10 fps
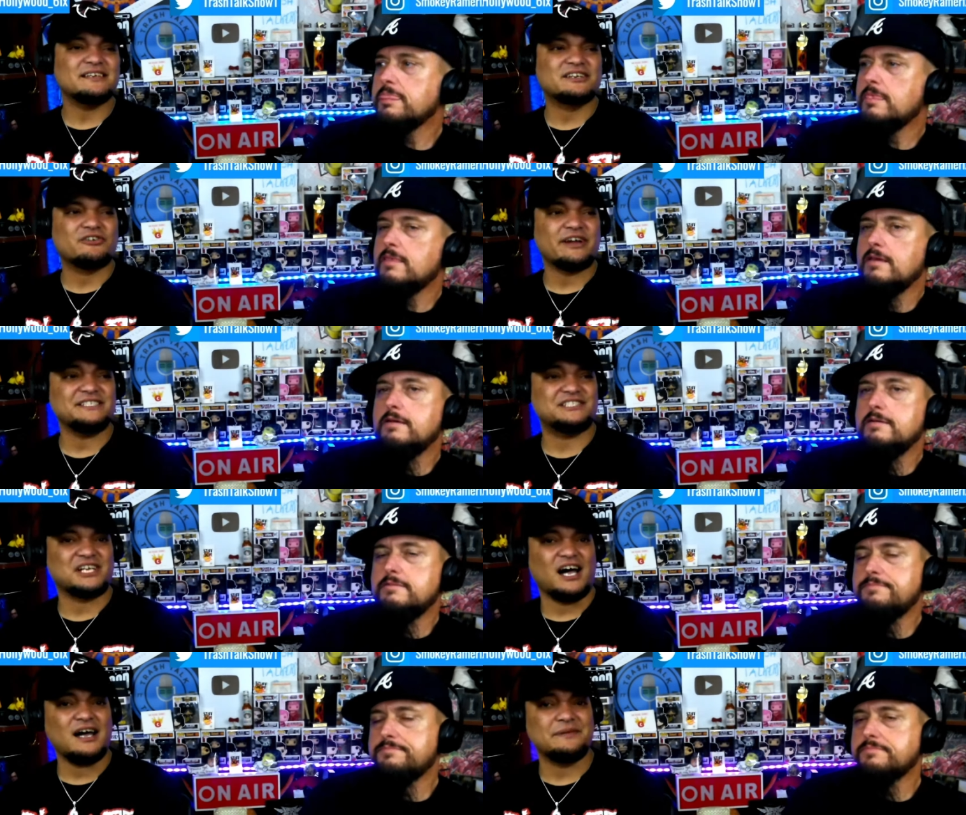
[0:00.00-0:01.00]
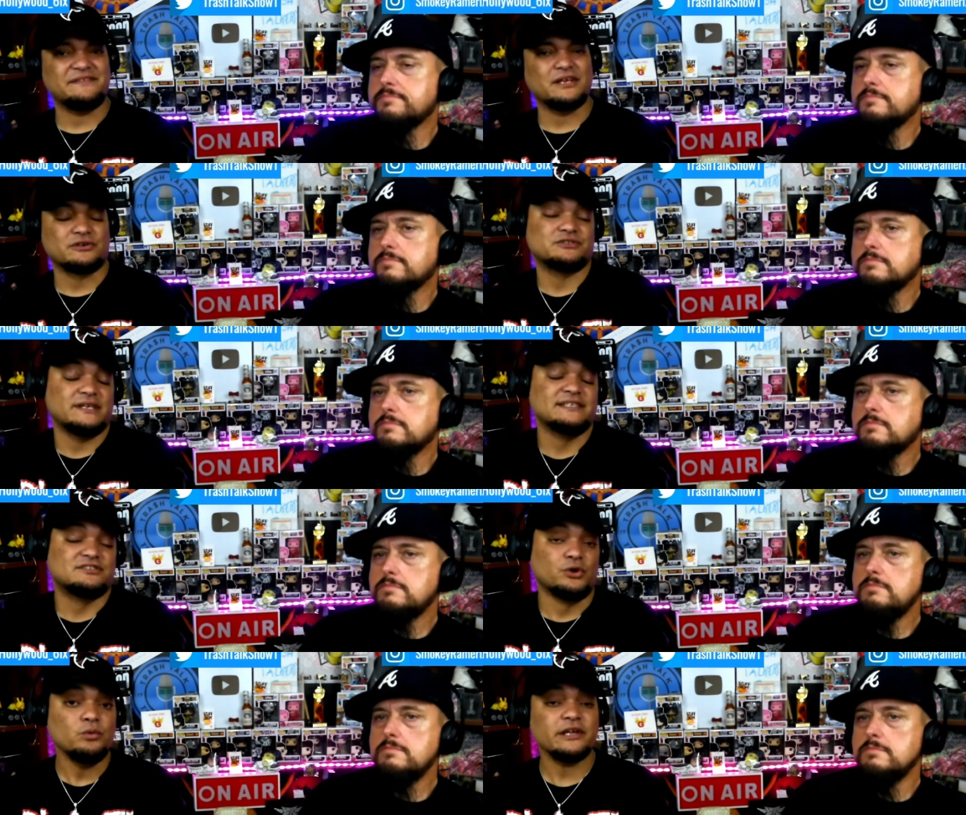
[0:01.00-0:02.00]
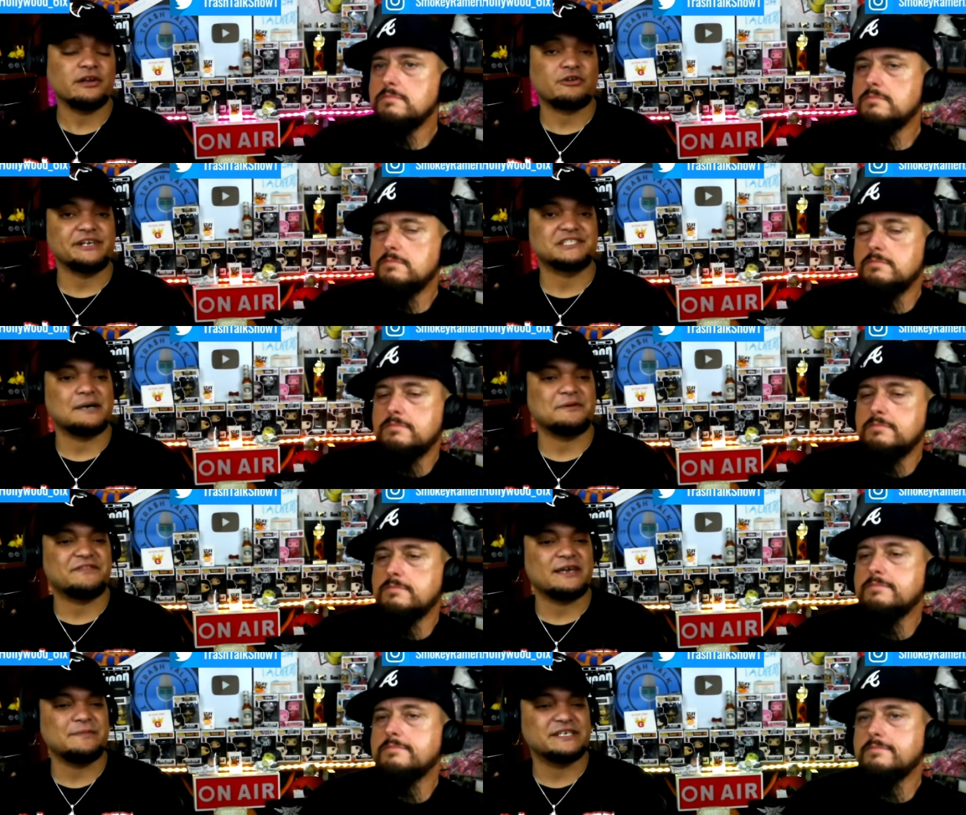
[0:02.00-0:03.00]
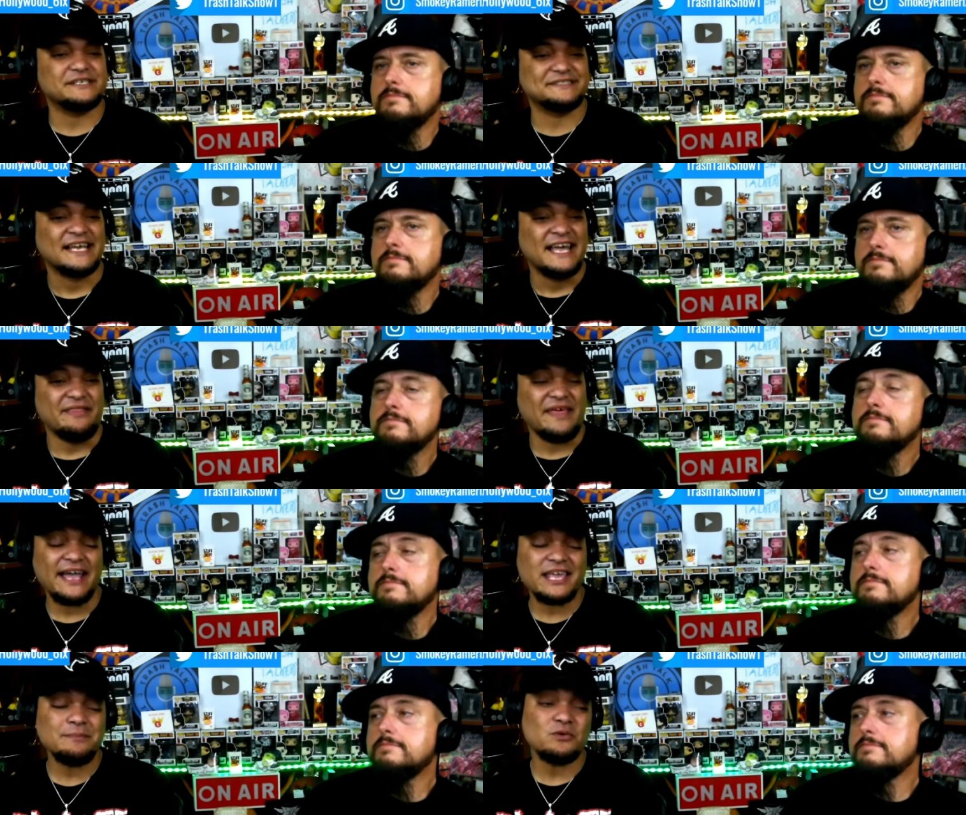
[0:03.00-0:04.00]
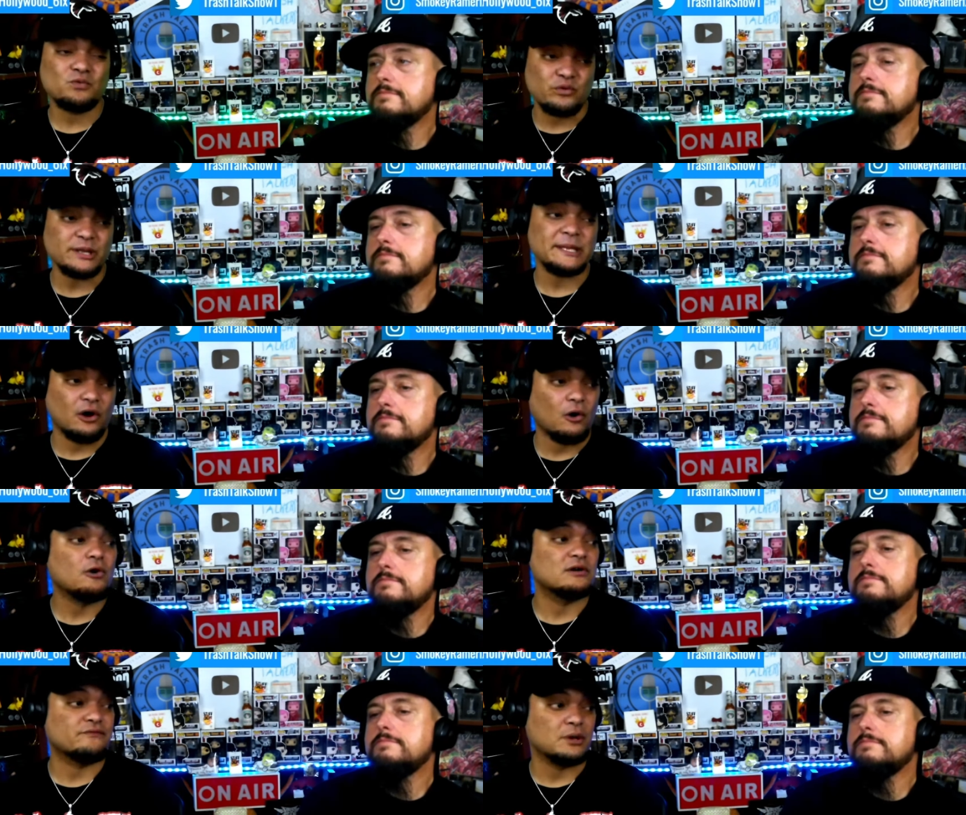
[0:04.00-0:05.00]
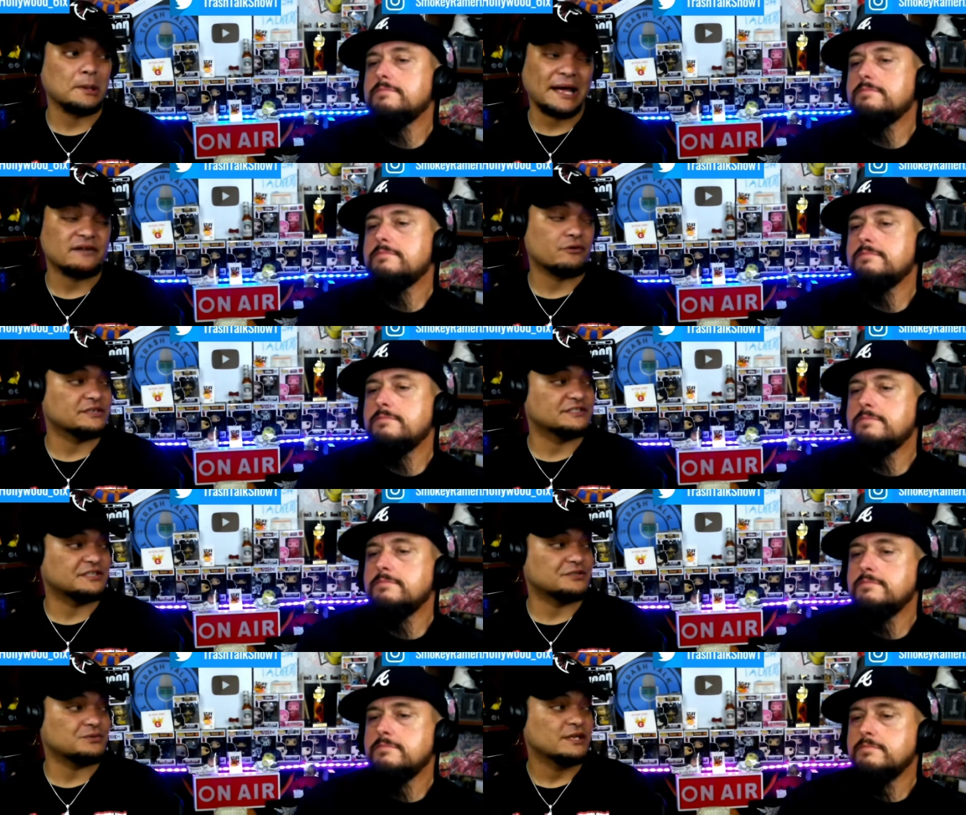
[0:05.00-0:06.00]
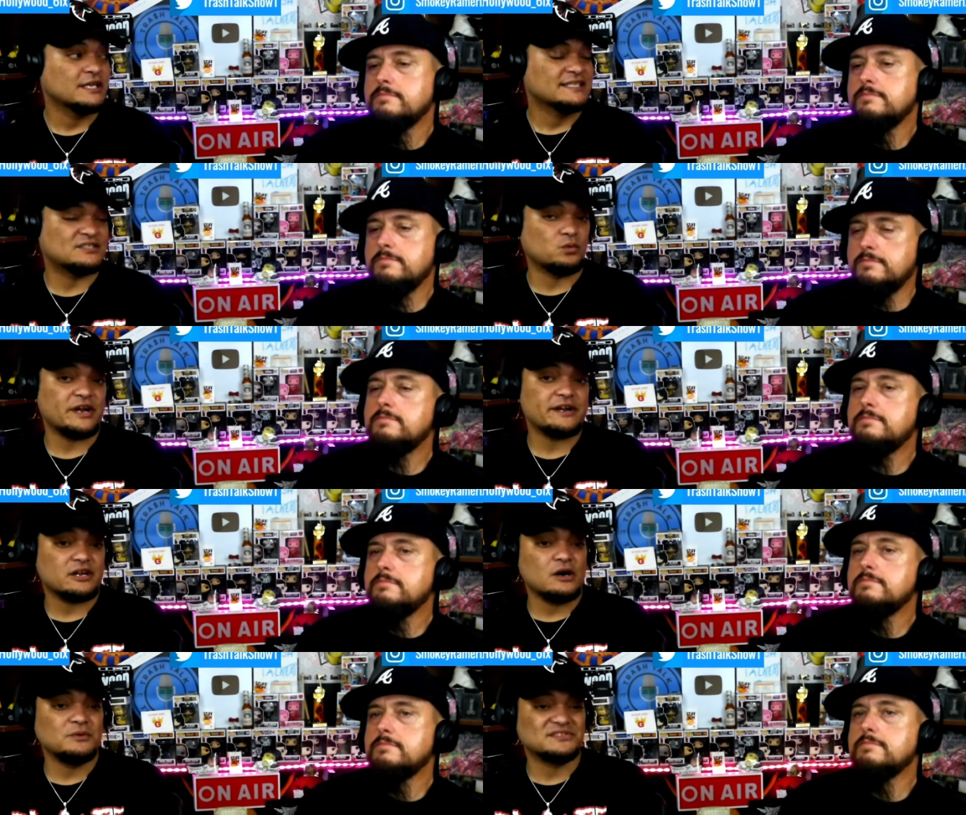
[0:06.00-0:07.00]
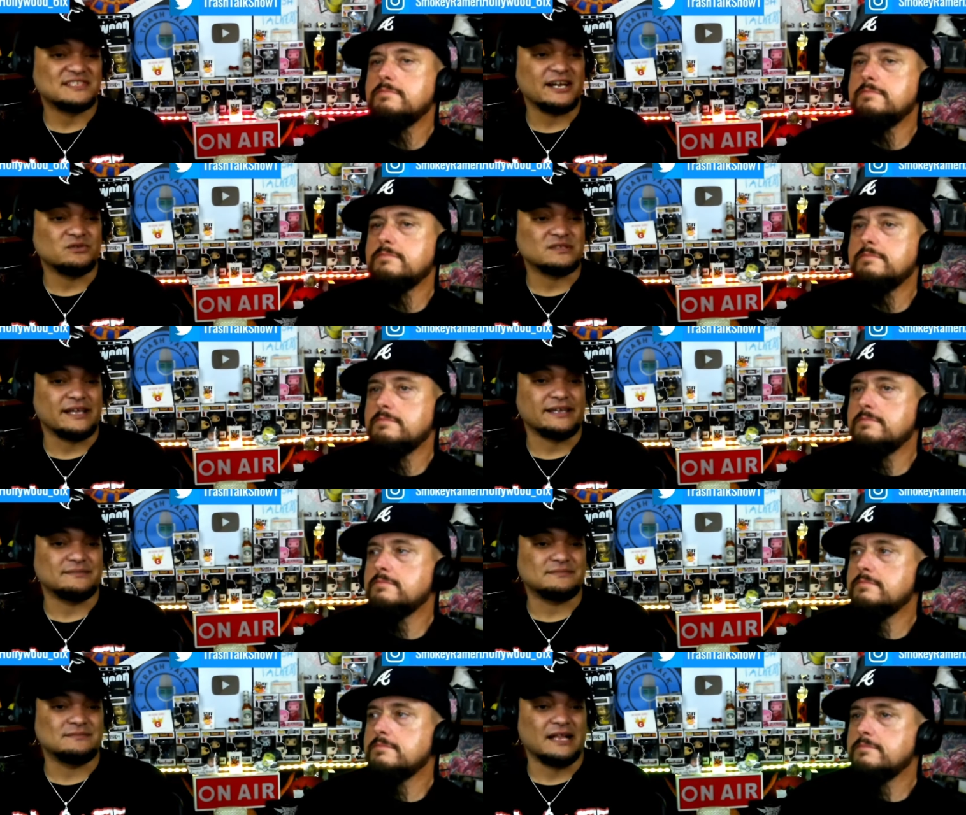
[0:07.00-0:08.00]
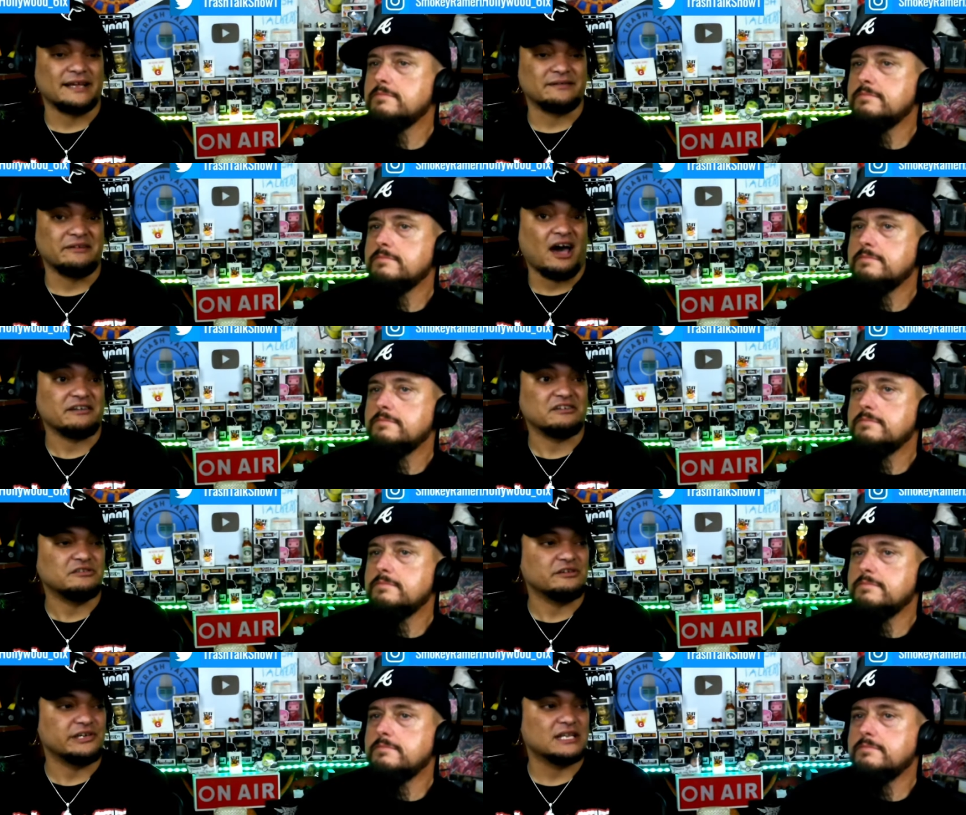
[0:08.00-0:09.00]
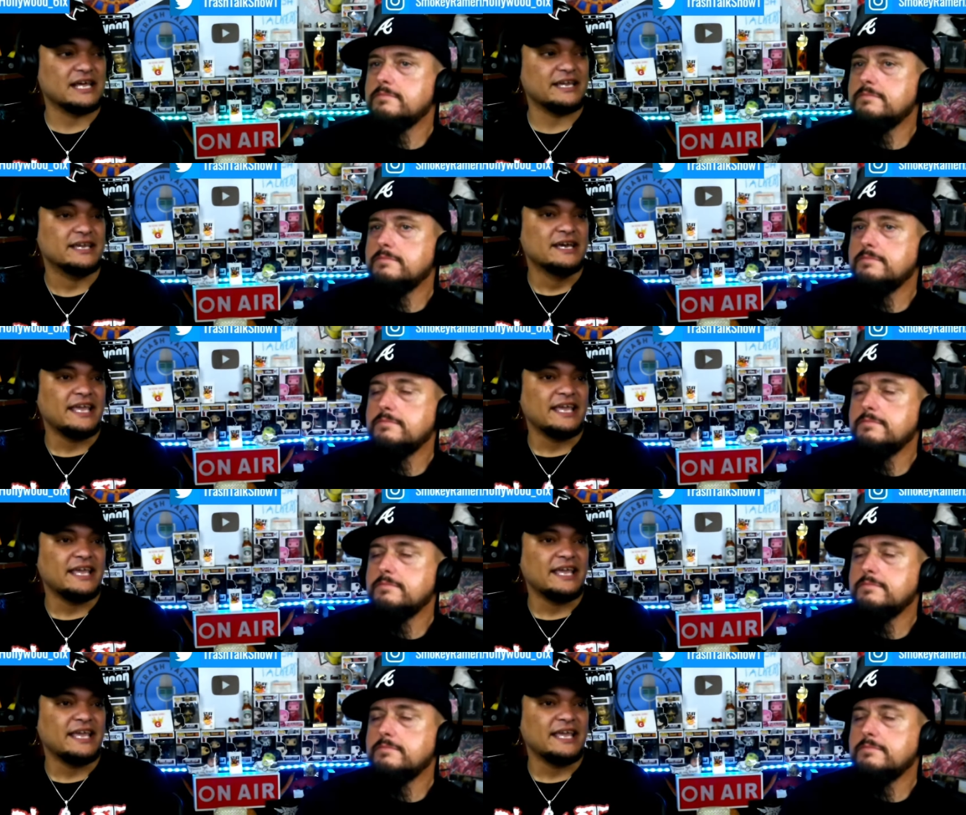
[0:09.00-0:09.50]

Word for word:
Speaker 1: did a great job, or is doing a great job of that because that can be really hard for a lot of artists to do. To mm-hmm. where it almost sounds like like not good. Like